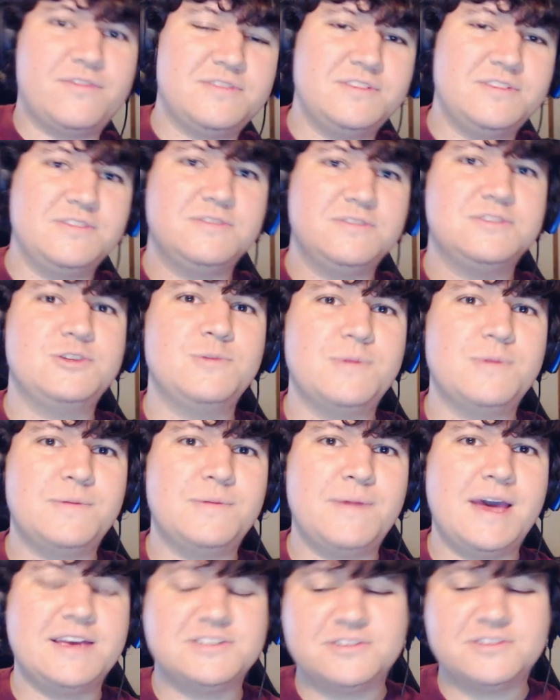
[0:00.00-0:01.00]
you stupid
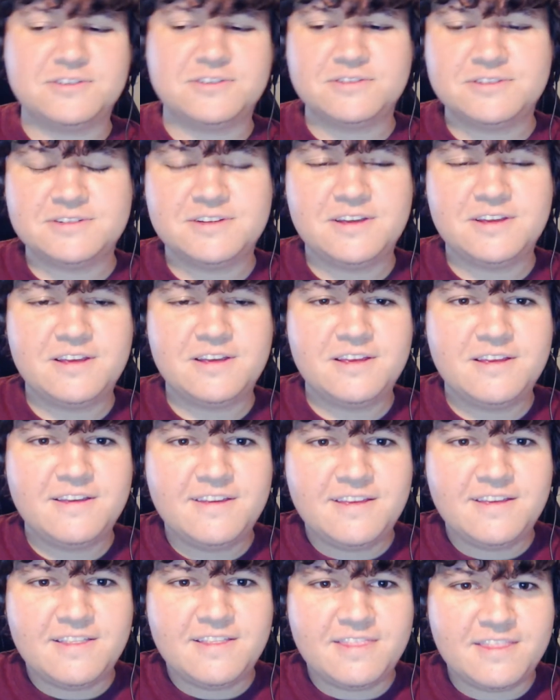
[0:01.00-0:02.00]
bastards.
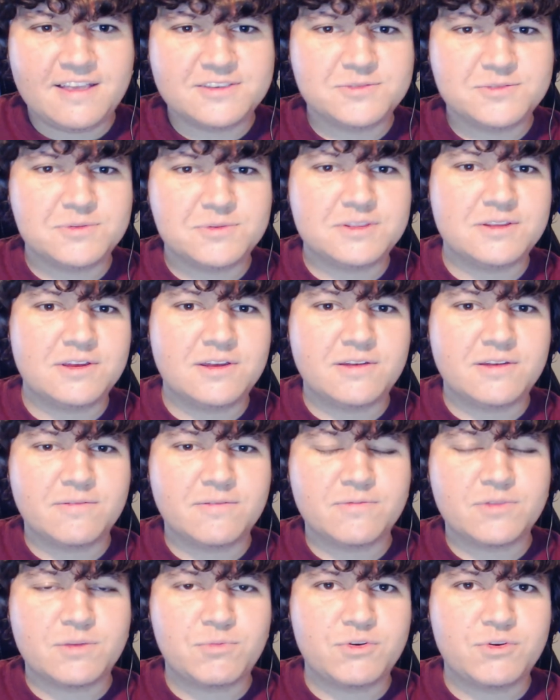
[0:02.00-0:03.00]
That's what the
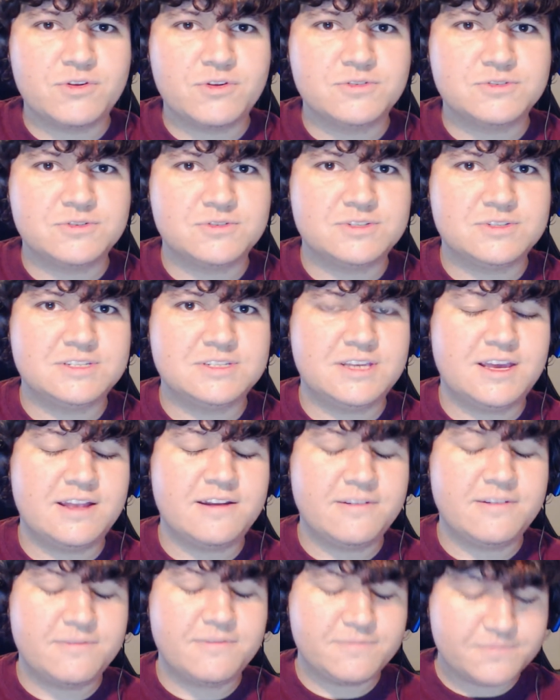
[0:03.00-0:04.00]
the producers said.
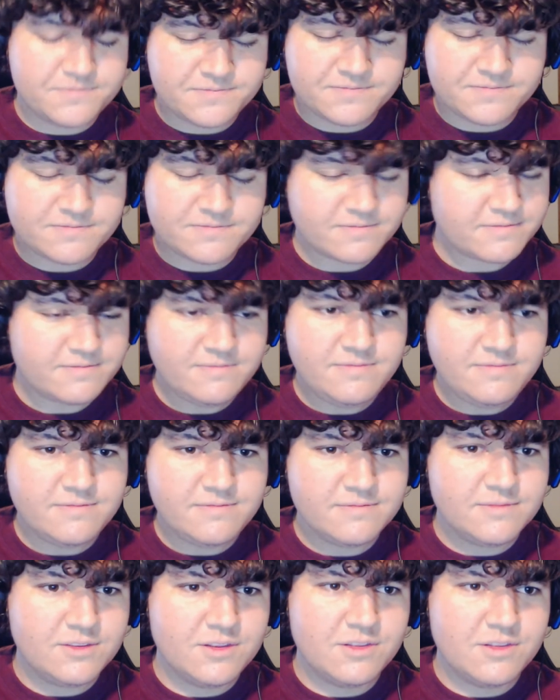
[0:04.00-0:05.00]

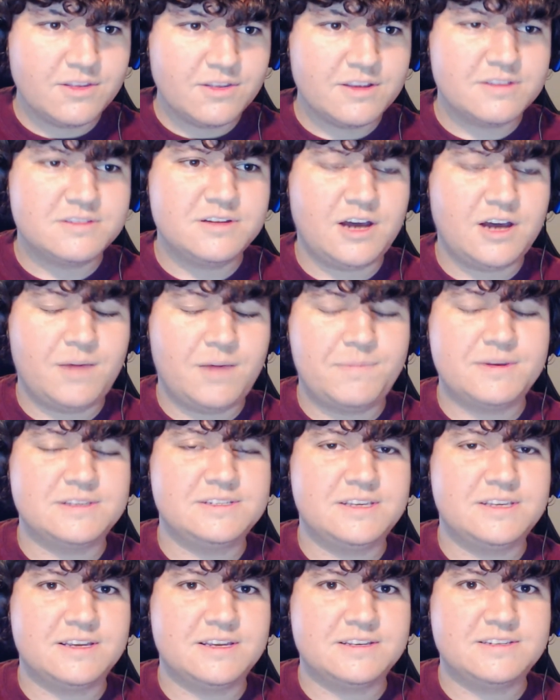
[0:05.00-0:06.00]
The top
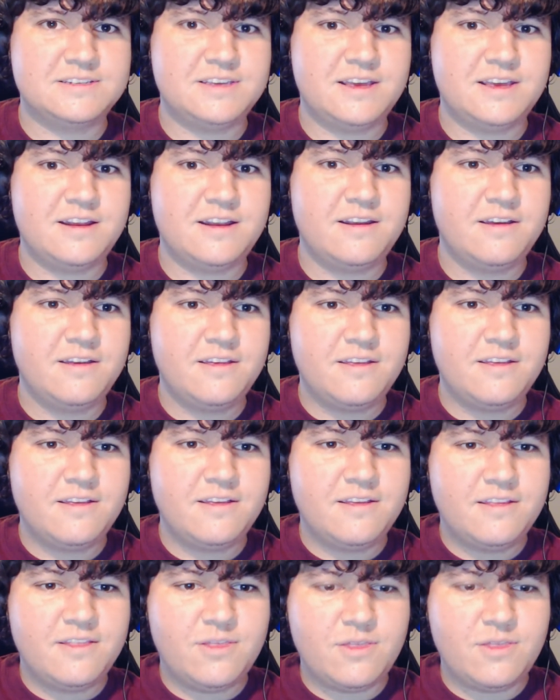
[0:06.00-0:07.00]
execs said.
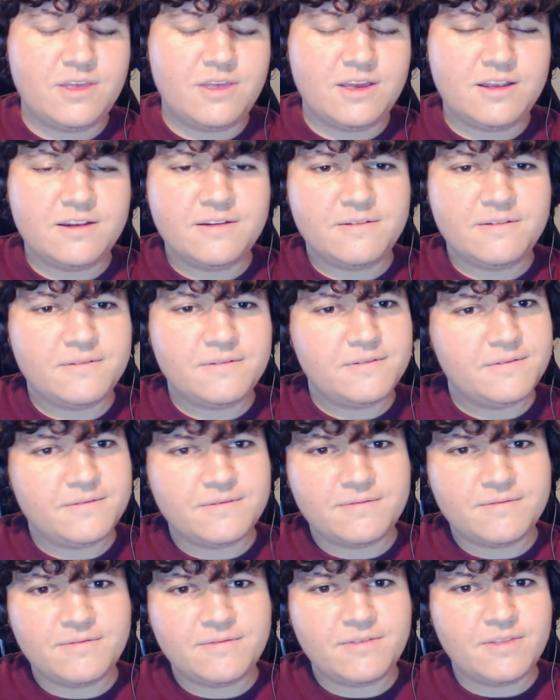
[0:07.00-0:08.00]
Then
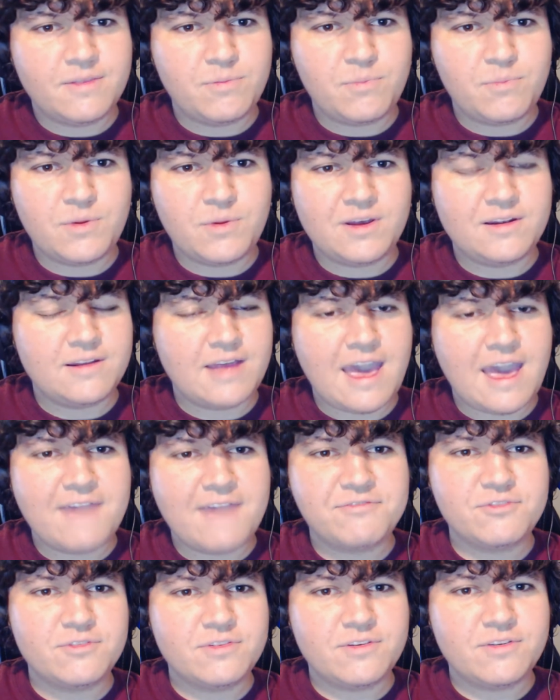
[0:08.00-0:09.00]
but
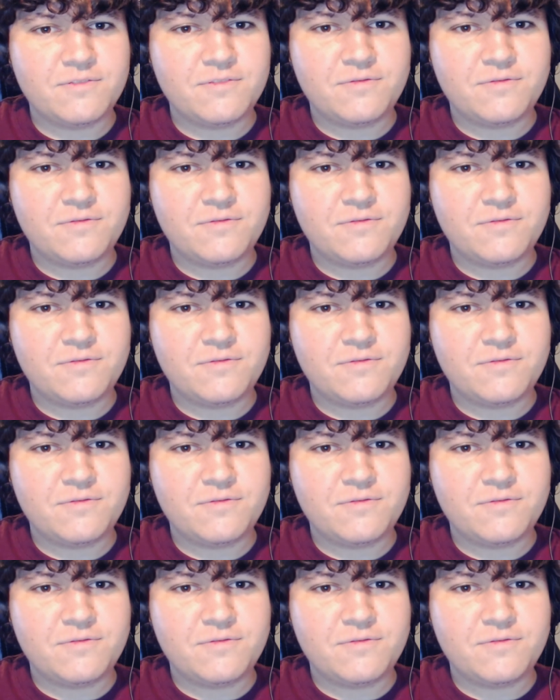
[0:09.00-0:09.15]
after the